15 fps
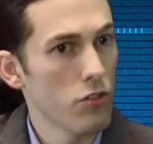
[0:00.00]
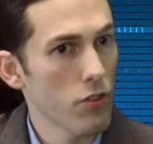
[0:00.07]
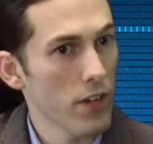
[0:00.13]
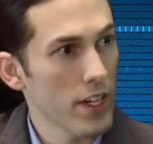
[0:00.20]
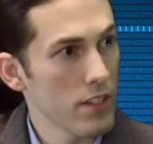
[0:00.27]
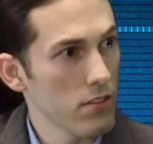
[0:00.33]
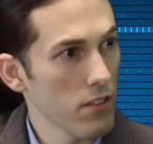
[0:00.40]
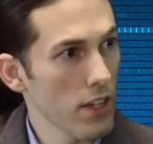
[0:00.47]

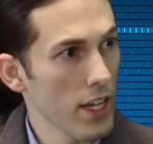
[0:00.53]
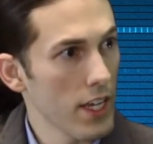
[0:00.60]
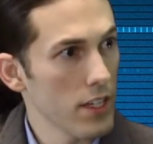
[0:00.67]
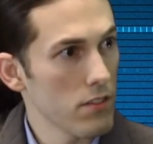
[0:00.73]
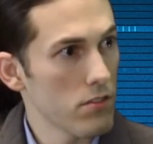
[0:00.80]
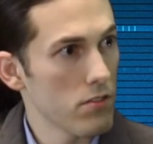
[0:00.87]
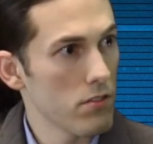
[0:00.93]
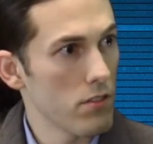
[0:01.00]

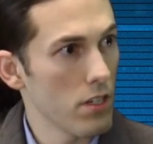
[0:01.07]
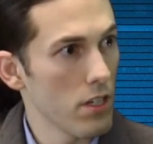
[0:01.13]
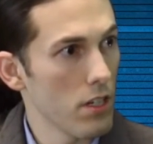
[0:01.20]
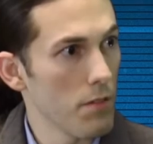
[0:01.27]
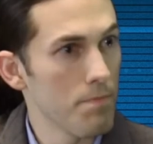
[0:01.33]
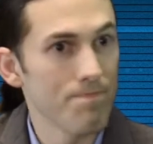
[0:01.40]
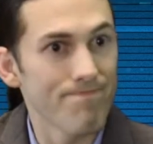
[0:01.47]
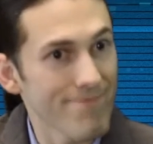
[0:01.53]
translates
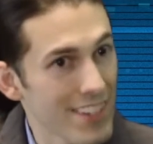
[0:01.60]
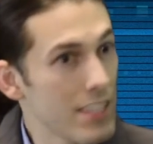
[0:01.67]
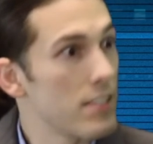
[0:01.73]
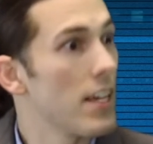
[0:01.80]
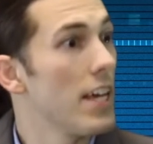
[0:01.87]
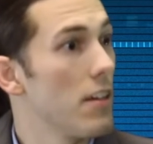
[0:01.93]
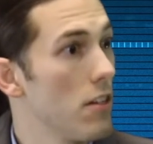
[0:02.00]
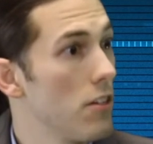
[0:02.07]
to
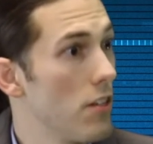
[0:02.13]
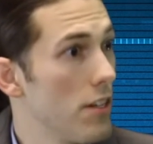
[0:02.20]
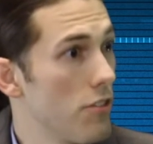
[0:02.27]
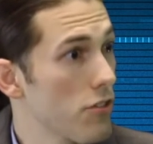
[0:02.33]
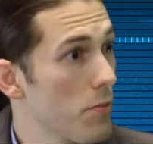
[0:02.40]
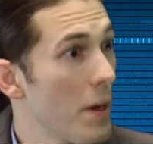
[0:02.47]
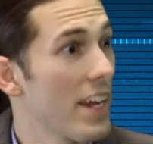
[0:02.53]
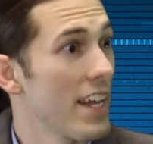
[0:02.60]

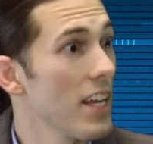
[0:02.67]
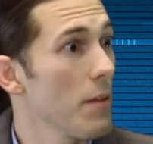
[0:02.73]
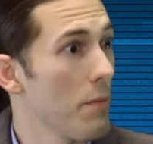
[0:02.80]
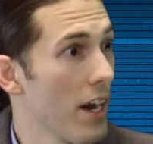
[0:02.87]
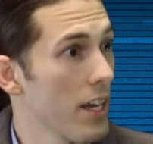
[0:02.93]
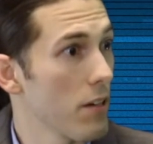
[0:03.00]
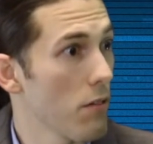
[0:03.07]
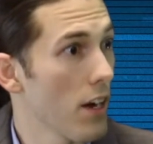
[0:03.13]
just about
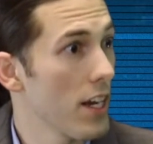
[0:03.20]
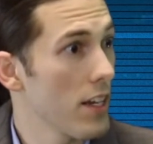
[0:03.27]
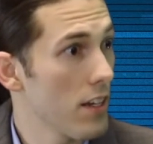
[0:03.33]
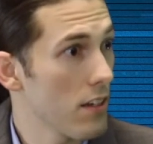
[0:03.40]
anybody, right?